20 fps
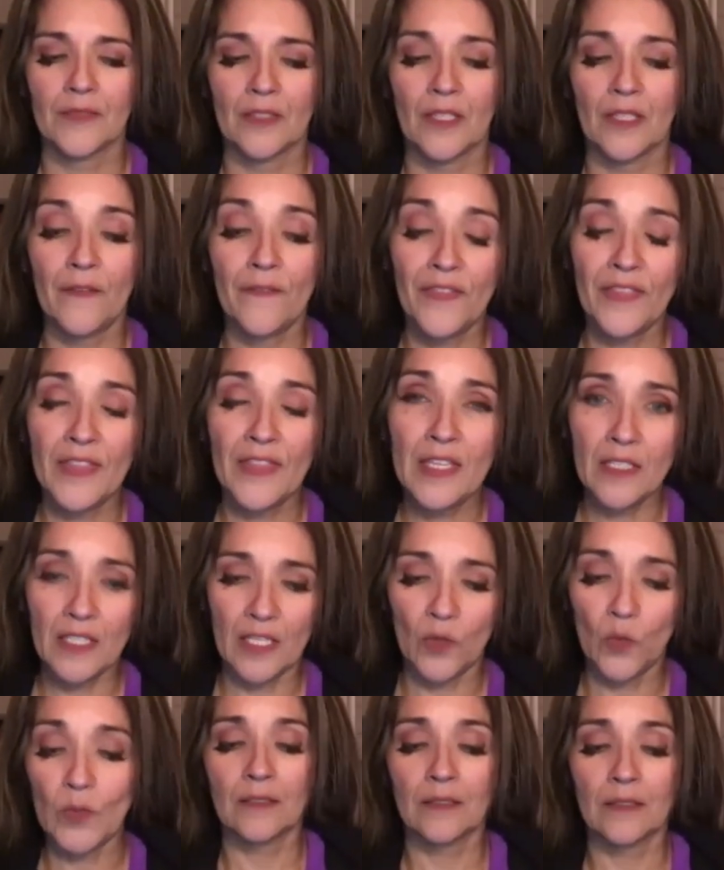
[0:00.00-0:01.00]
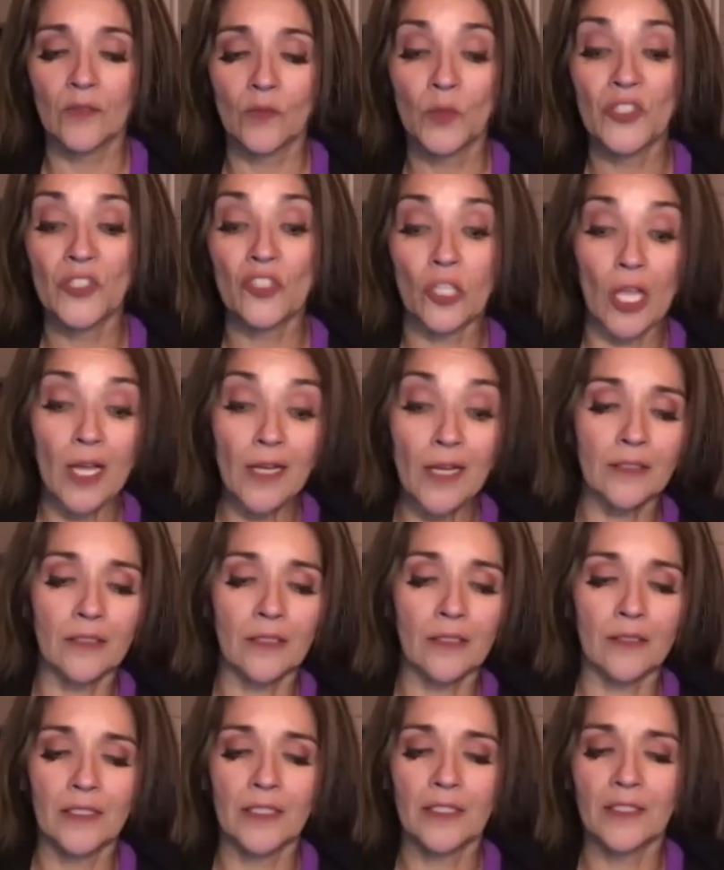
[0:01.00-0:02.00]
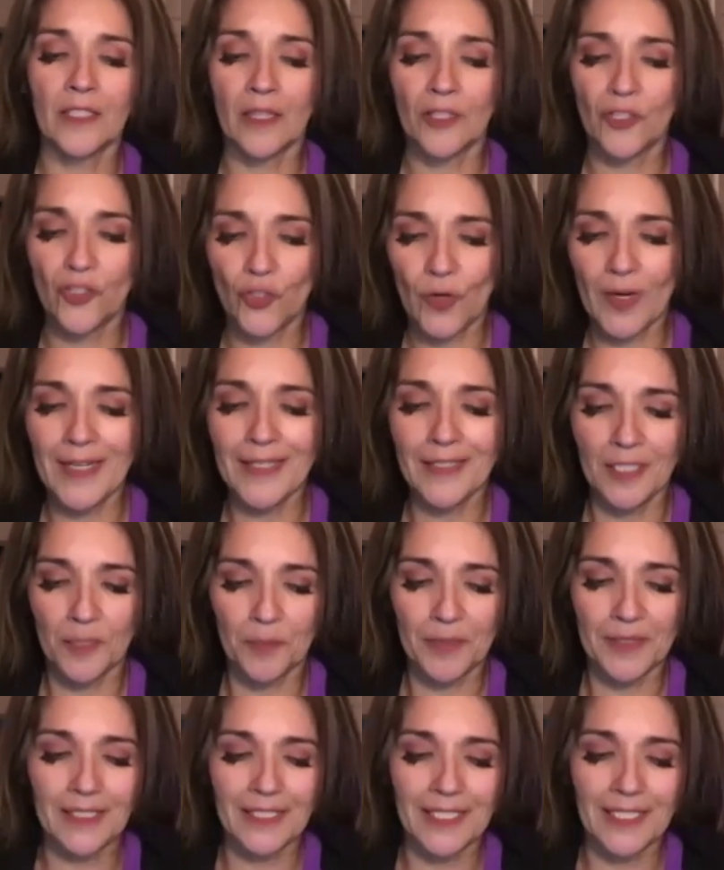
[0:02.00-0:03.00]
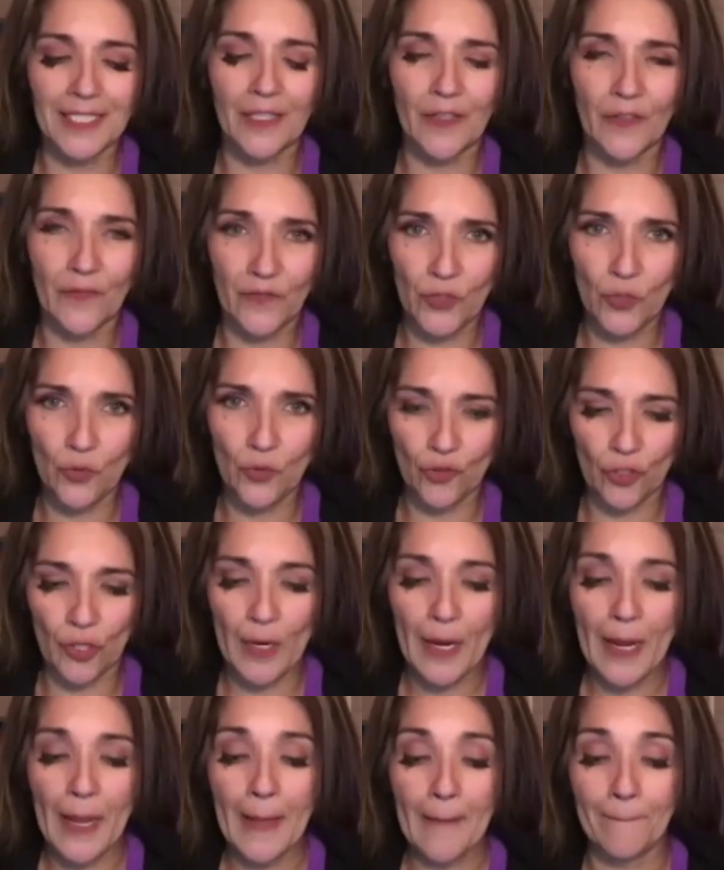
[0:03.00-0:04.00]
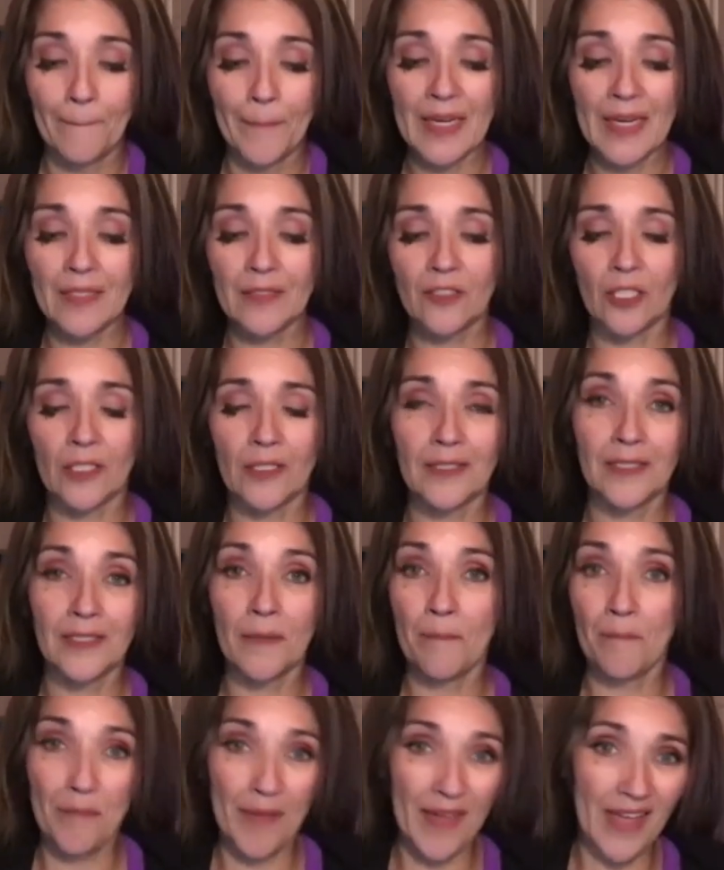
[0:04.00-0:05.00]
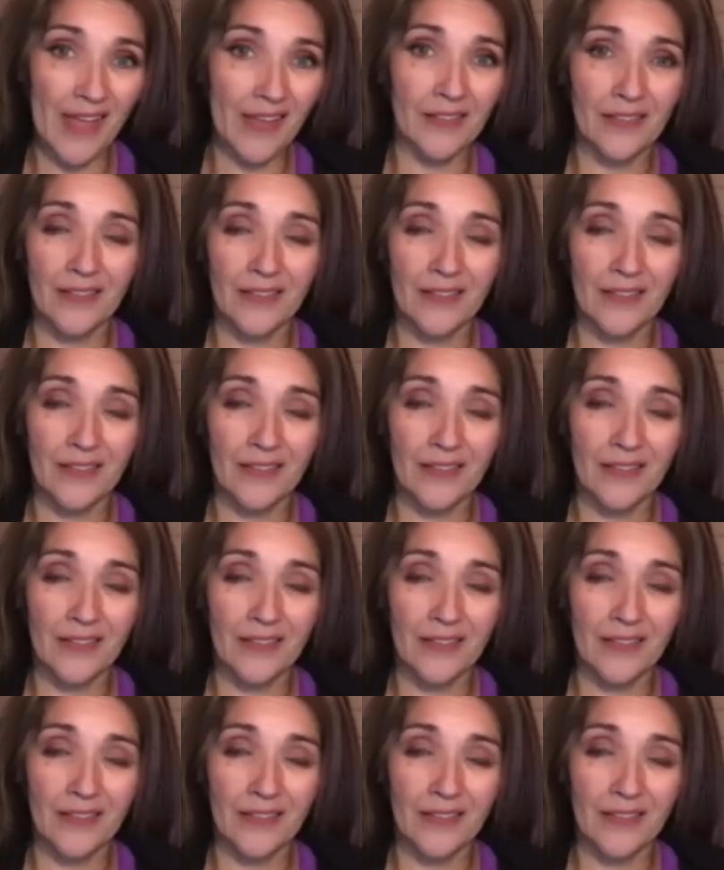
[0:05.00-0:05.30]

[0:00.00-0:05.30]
of thinking, which which locks us into trying to predict the future based on some past